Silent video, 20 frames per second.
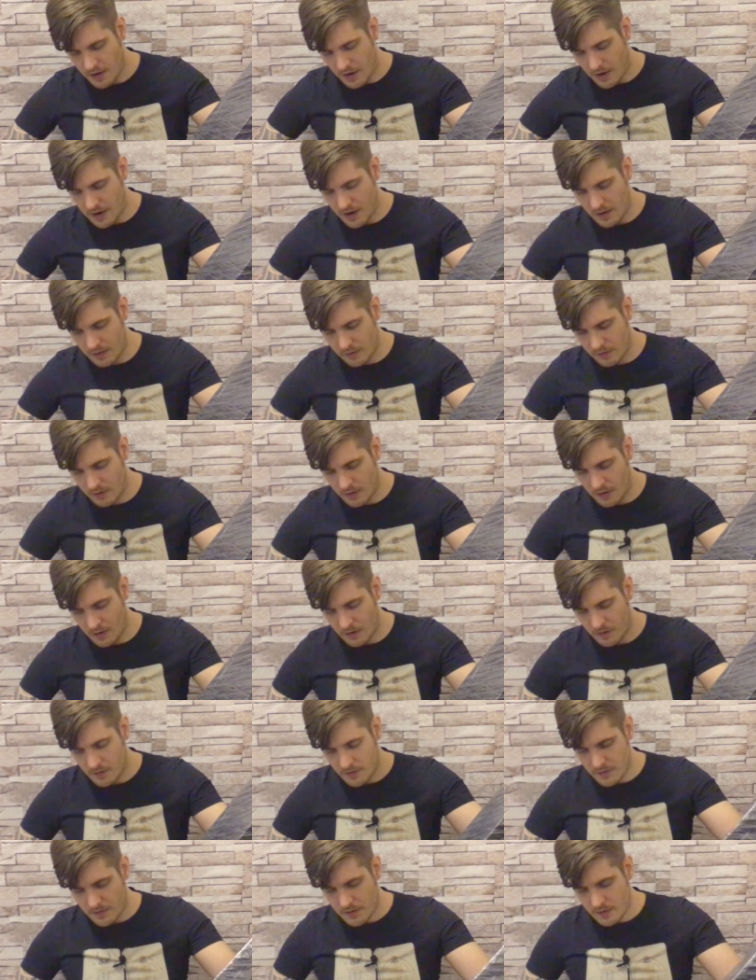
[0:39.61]
and uh,
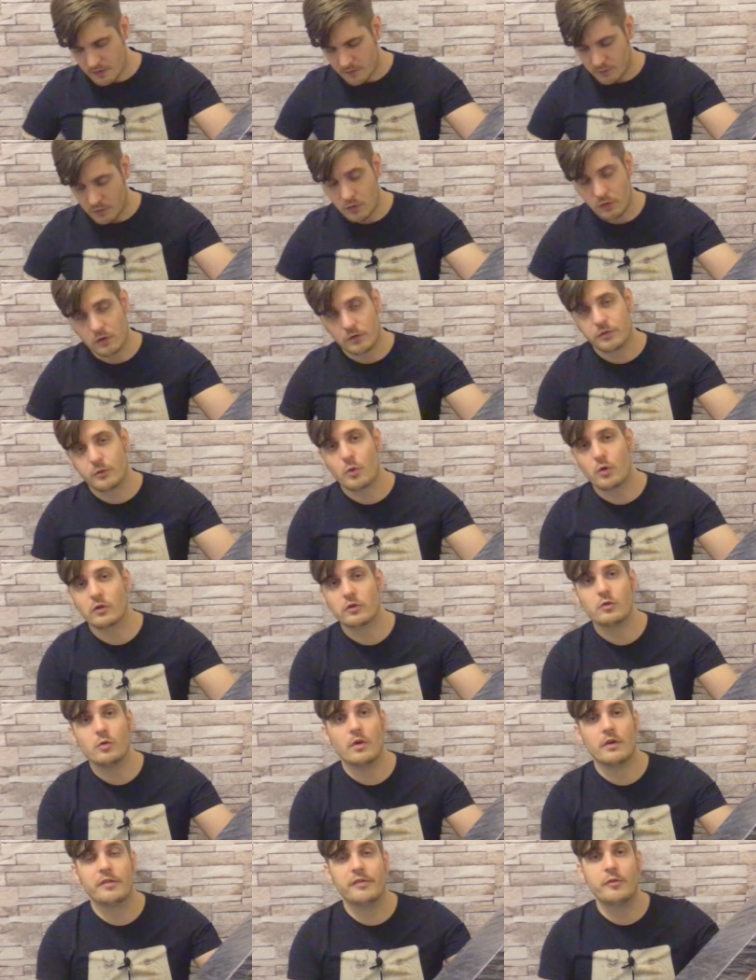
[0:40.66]
we're gonna of course
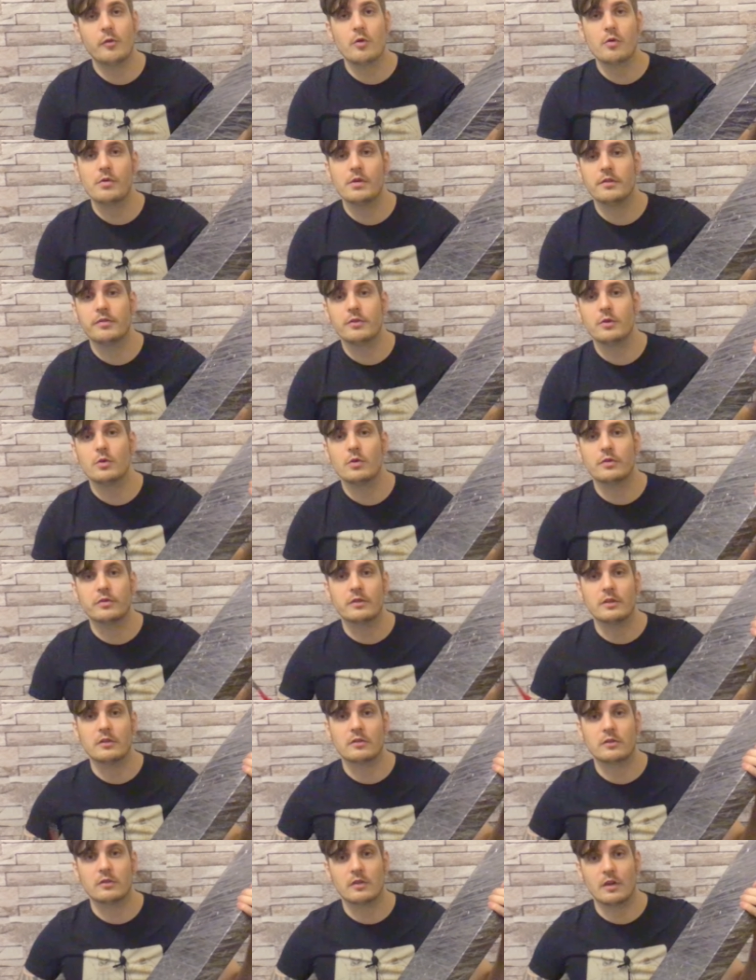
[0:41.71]
do a full review of
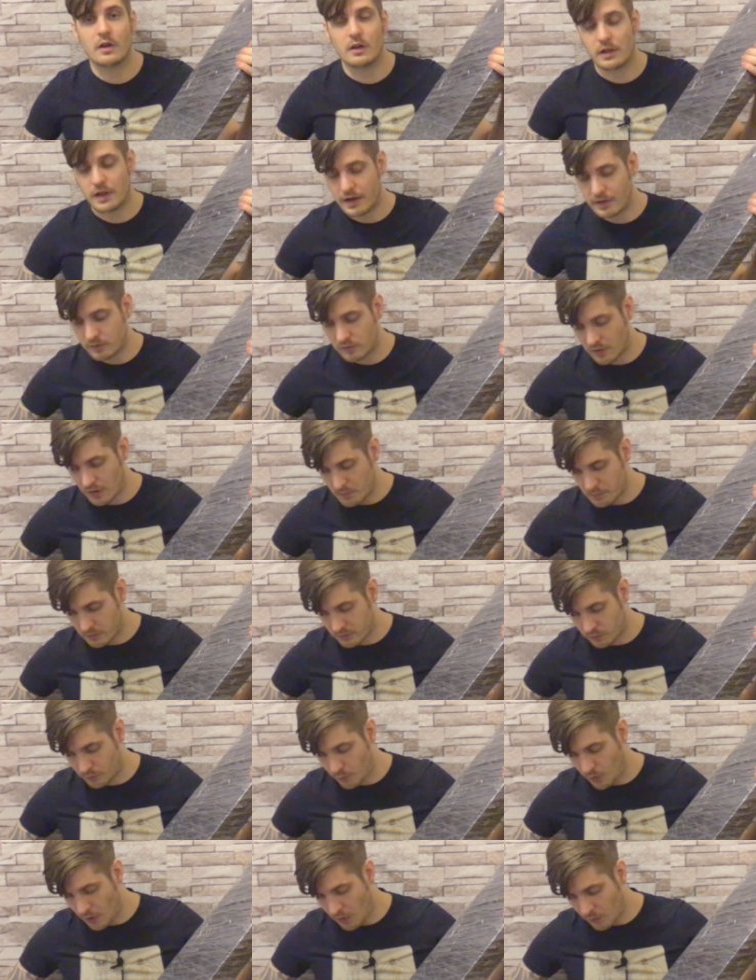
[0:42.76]
this uh, lightsaber
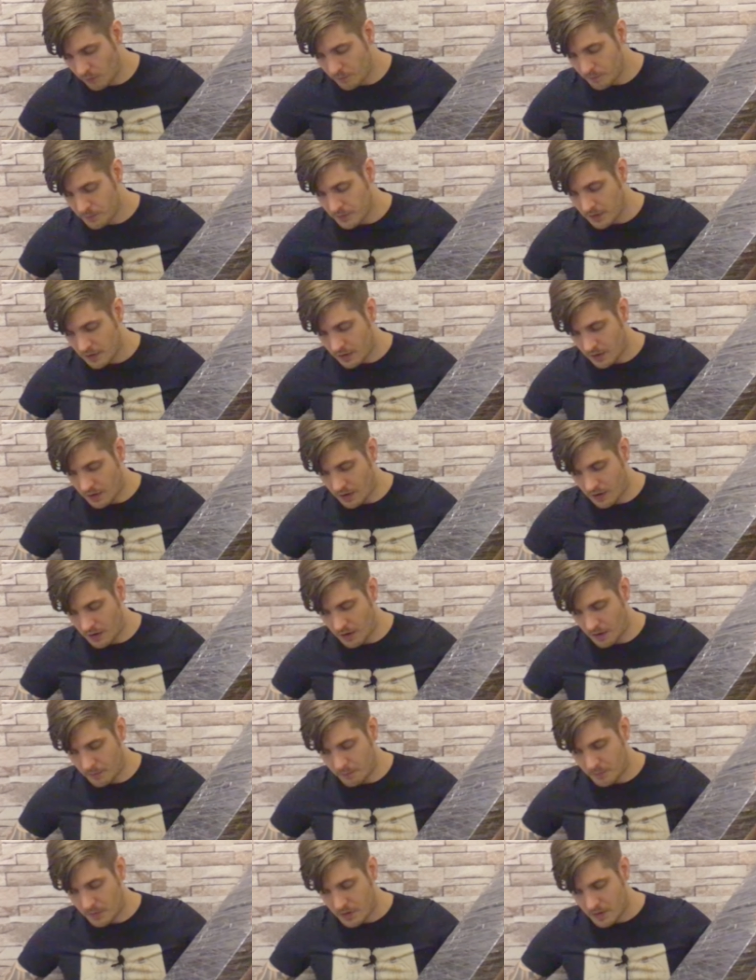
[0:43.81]
as well.
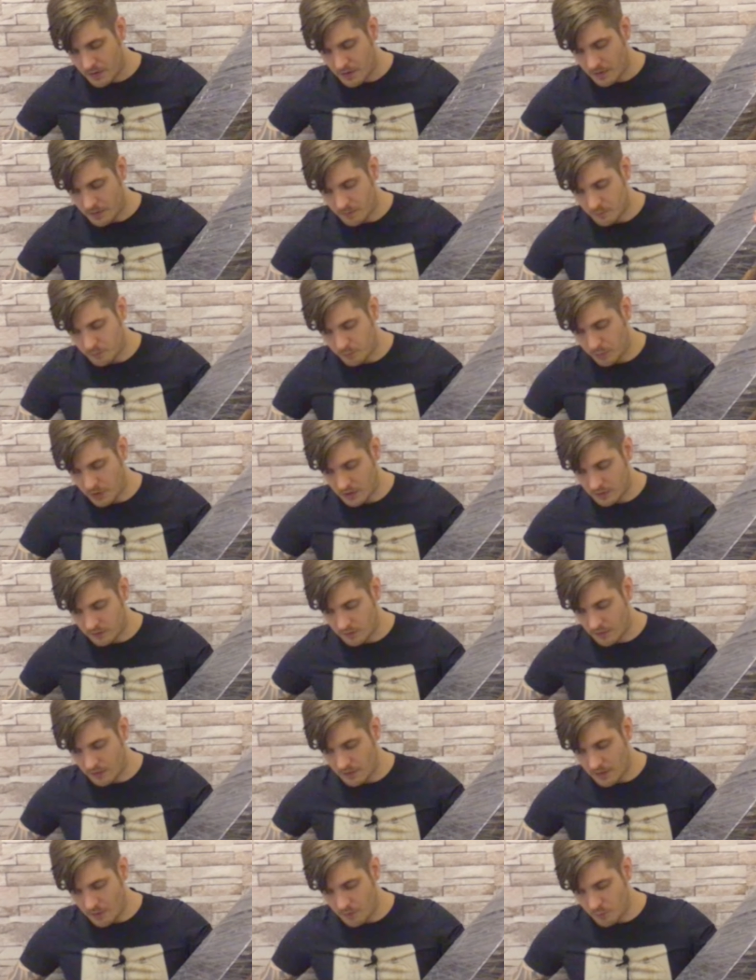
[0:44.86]
Um, but
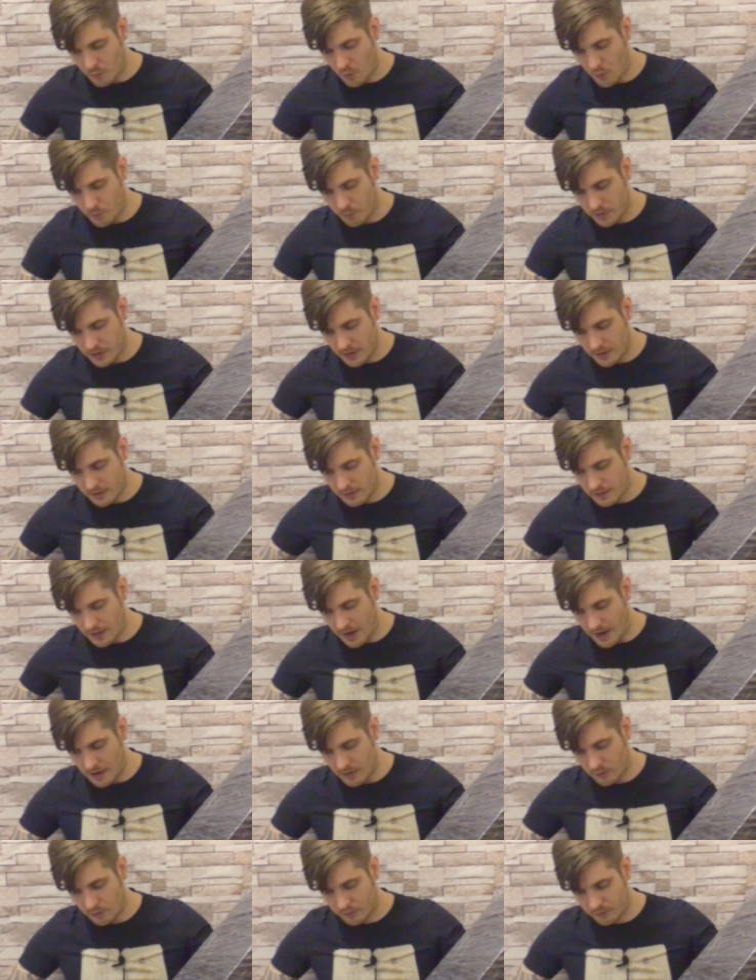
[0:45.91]
uh, that will be the
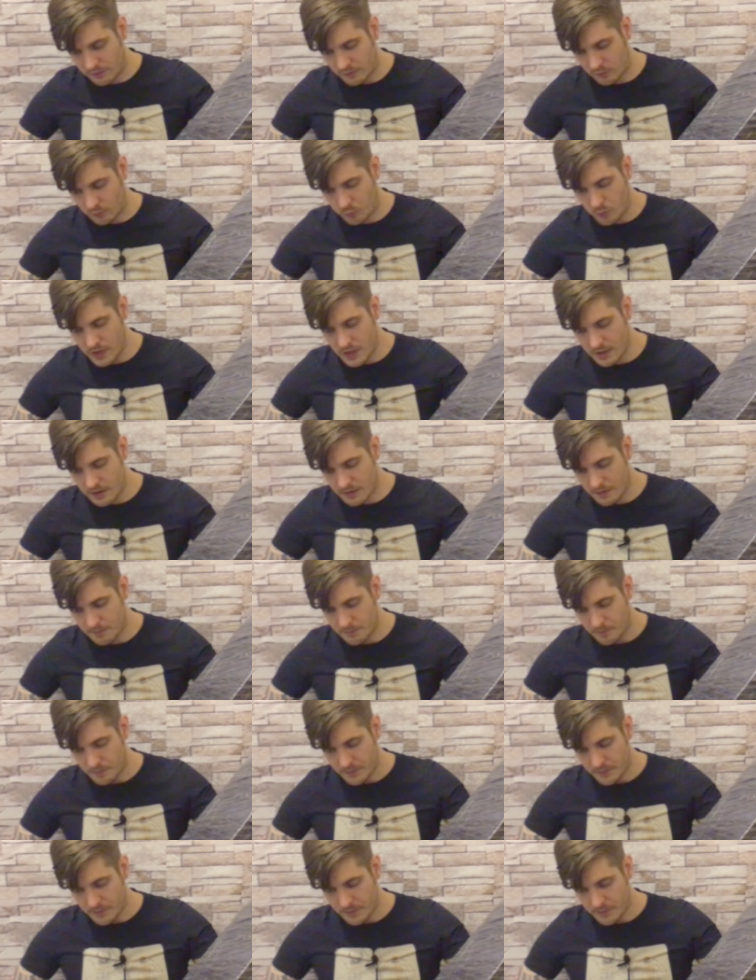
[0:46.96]
end of this week.